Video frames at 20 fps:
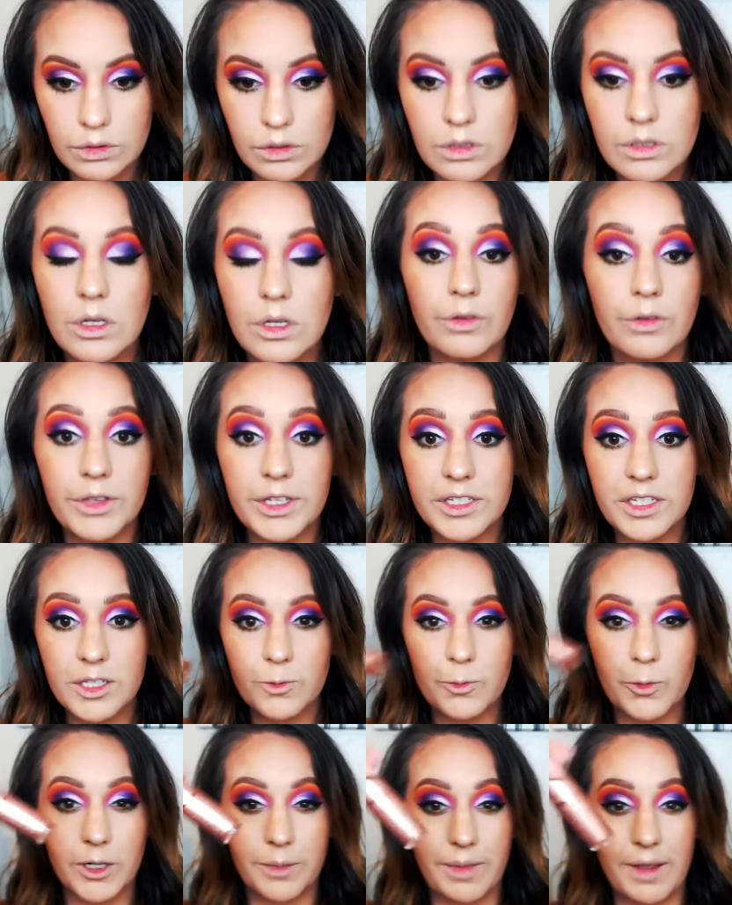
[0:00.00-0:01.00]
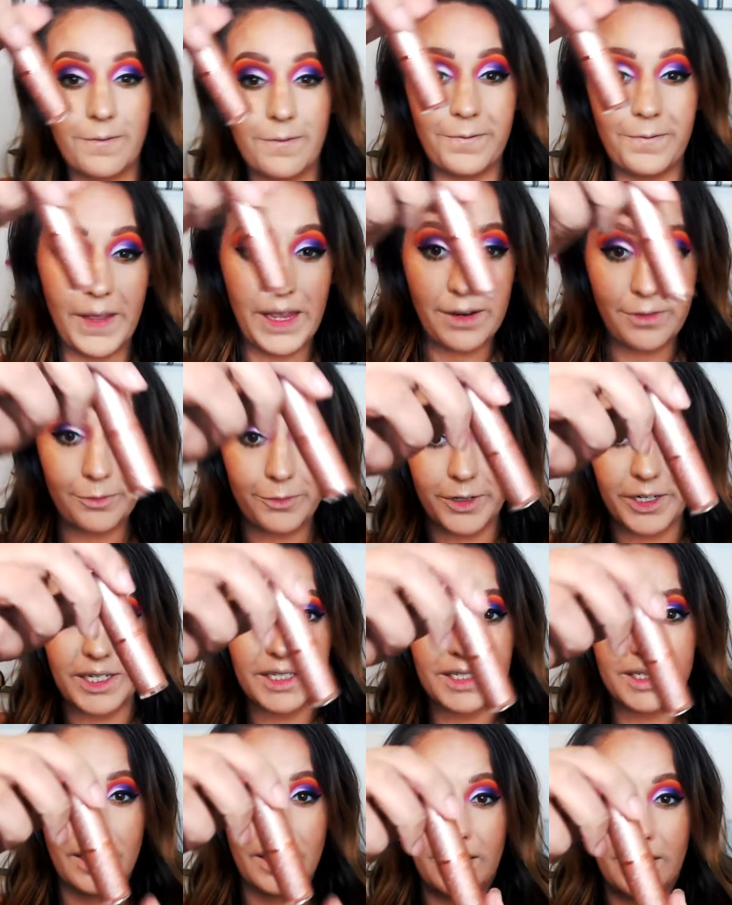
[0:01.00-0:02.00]
So this is one of my
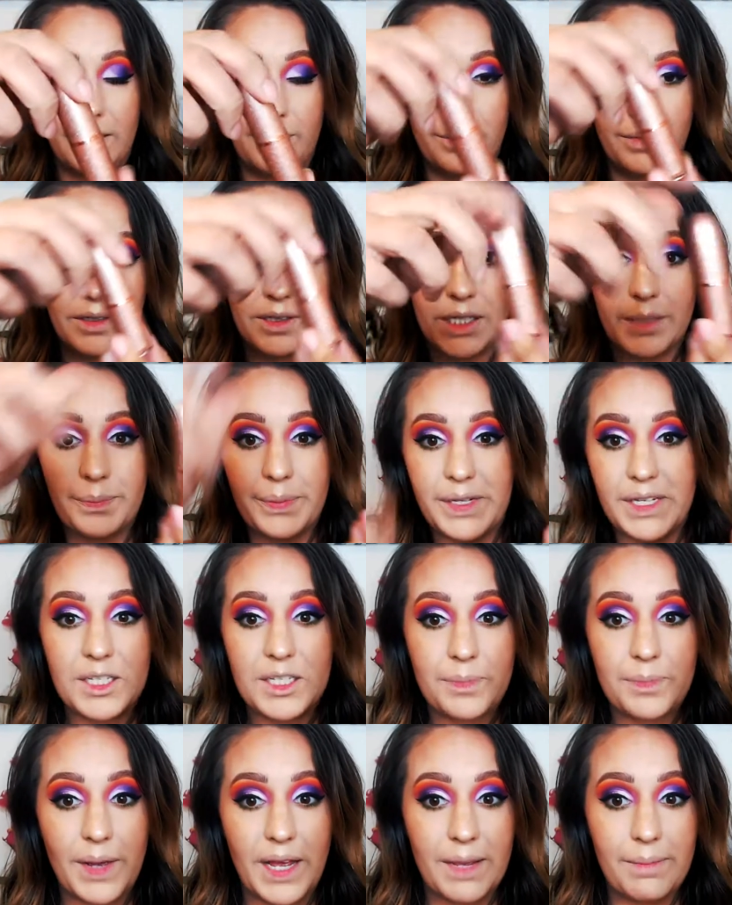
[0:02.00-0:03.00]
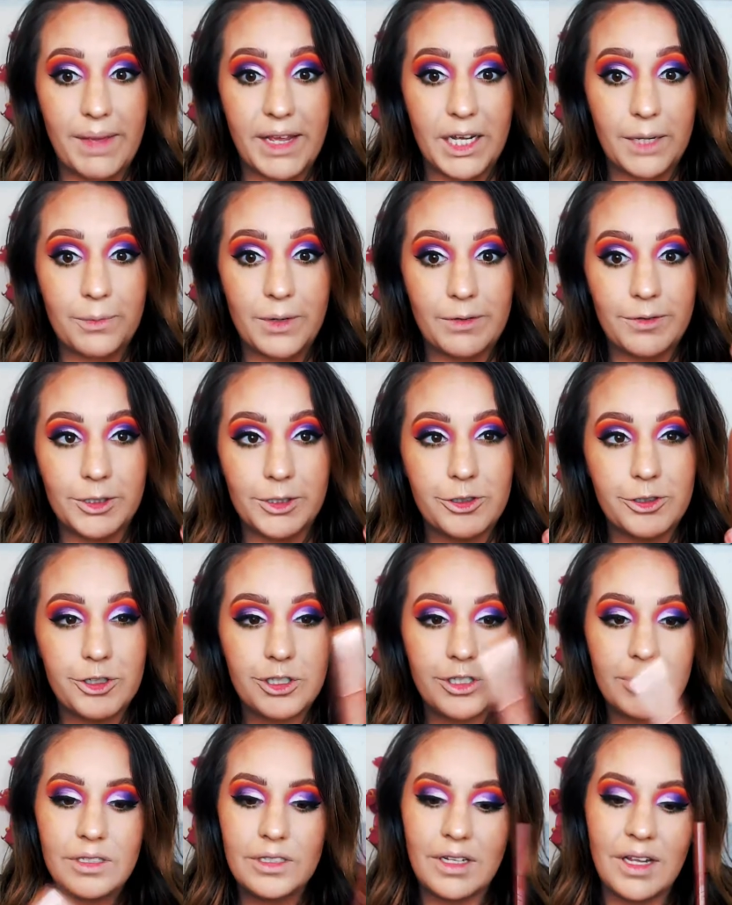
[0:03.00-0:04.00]
favorite lippies by Makeup
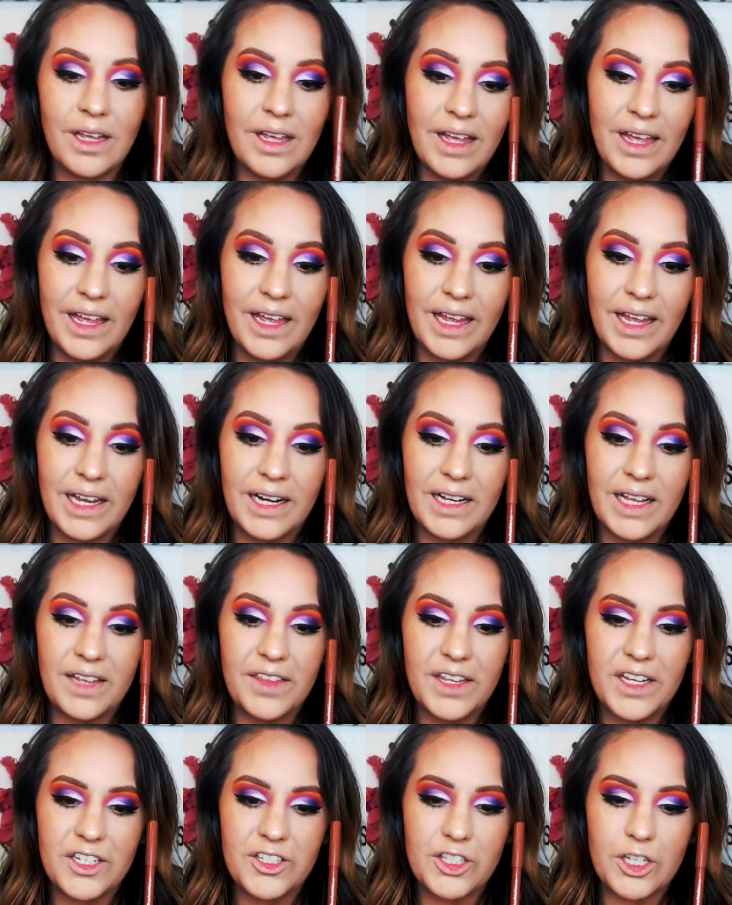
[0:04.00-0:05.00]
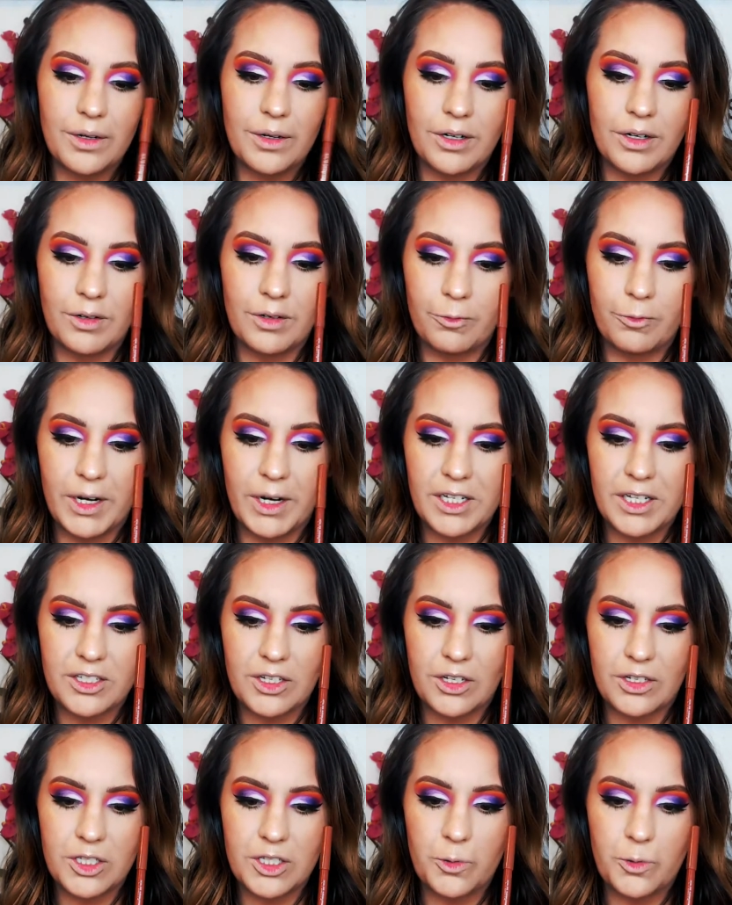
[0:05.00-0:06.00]
Revolution. I think it's their
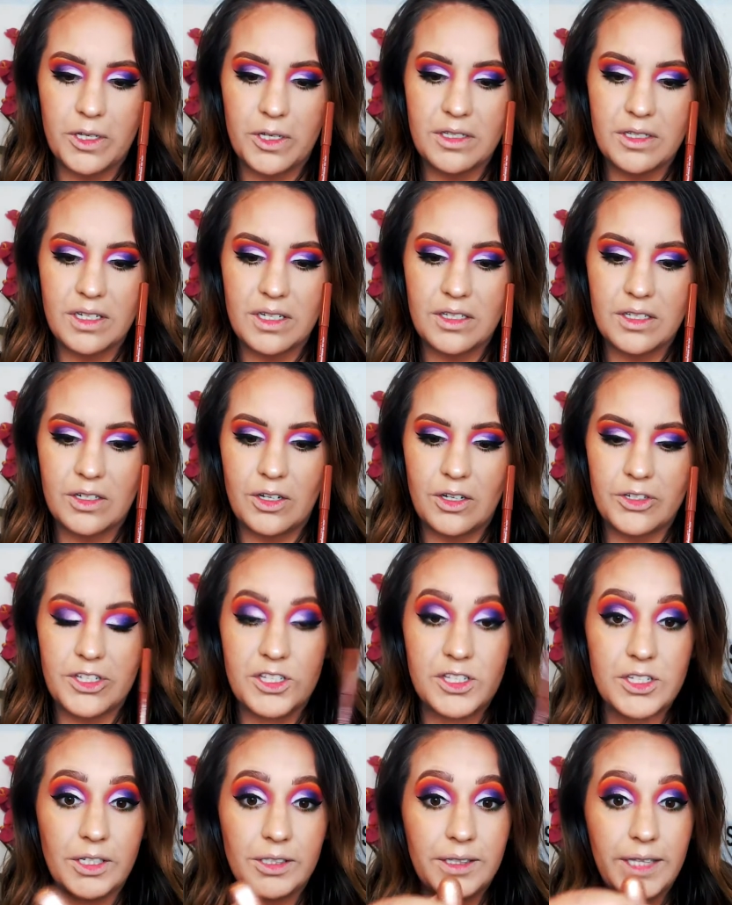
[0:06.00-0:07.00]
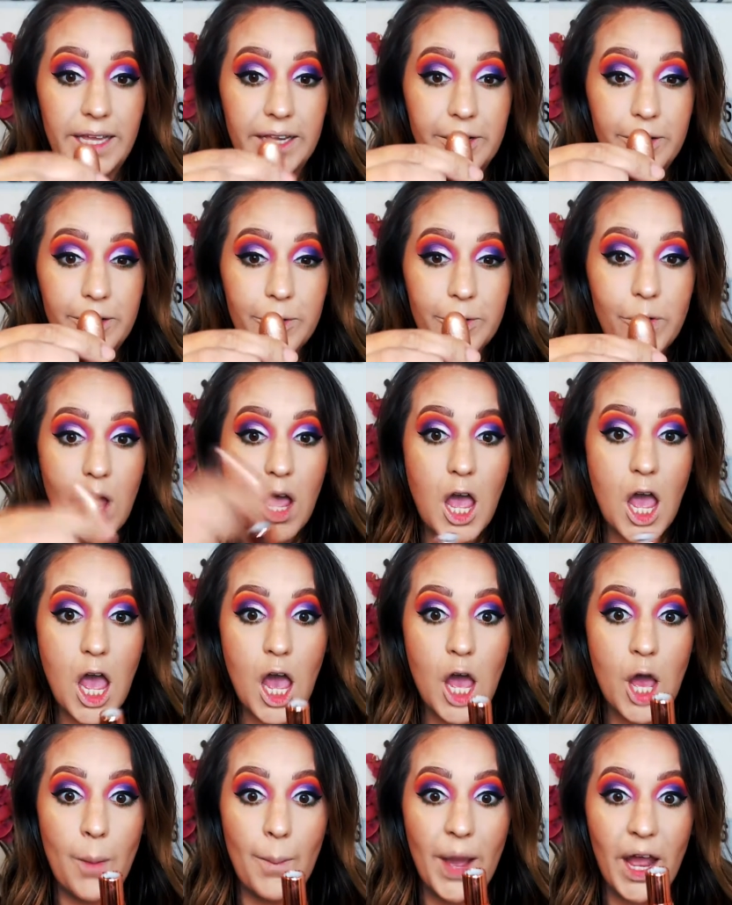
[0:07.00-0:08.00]
Renaissance ones. It's called Stiletto.
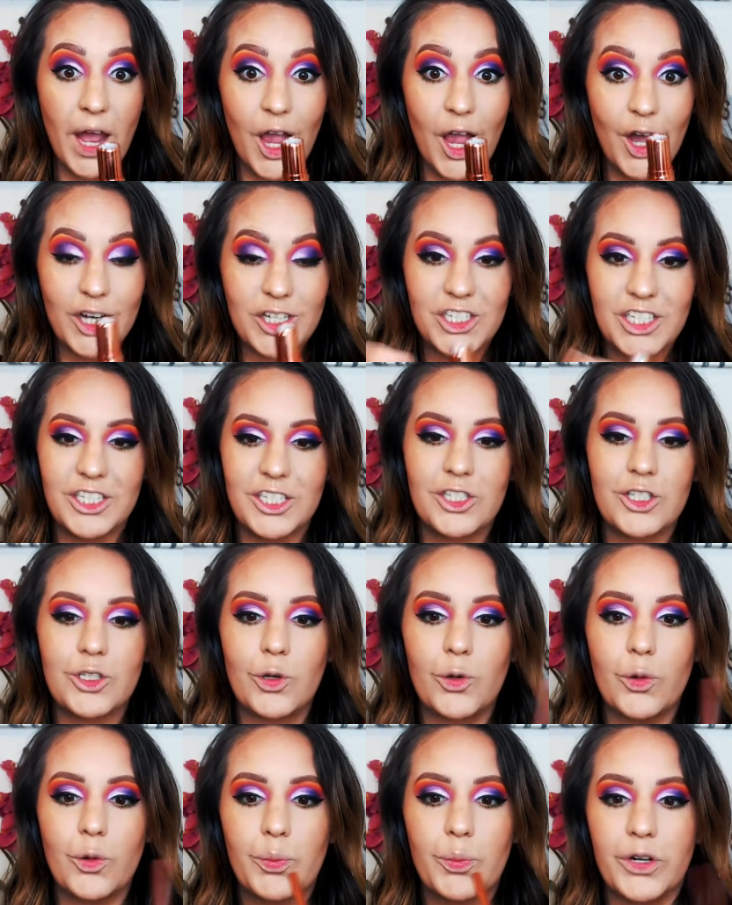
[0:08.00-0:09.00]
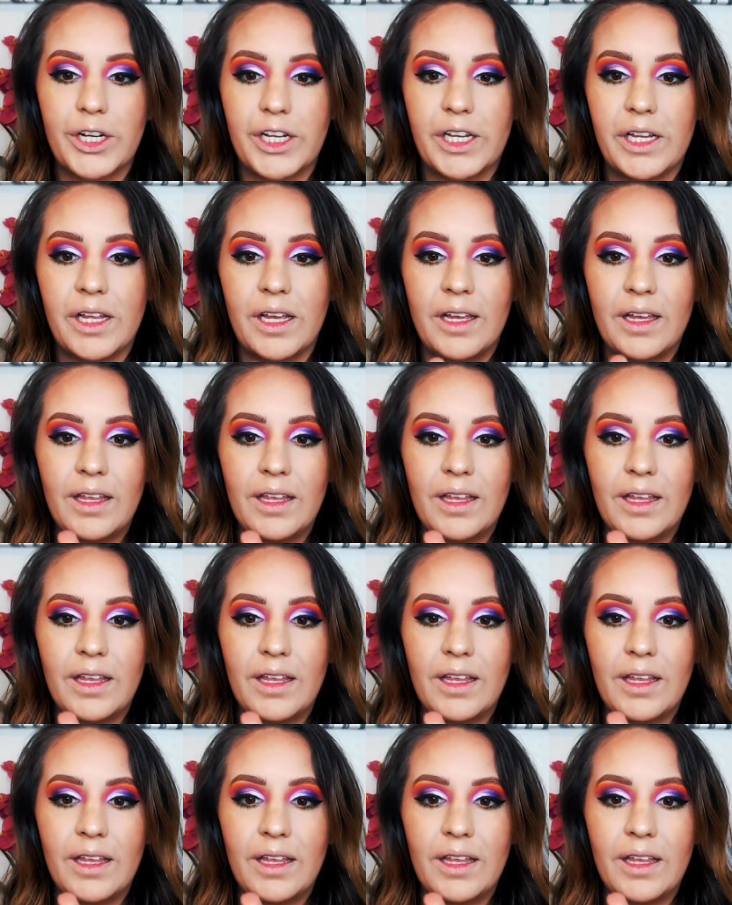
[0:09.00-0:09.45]
Oh my gosh, it's so pretty.